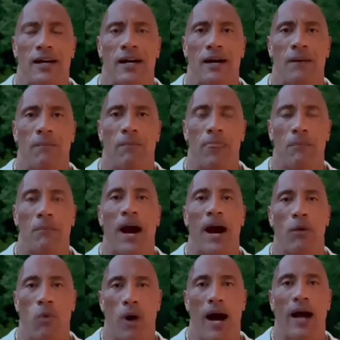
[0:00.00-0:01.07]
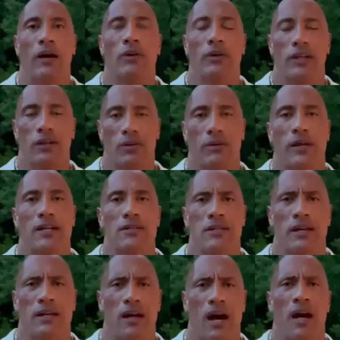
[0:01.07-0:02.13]
um, my wild and
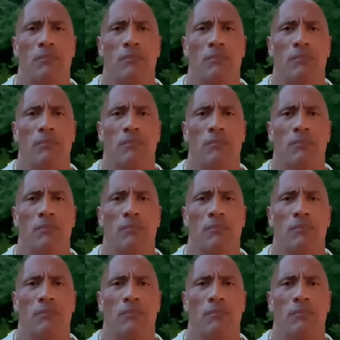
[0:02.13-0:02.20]
crazy and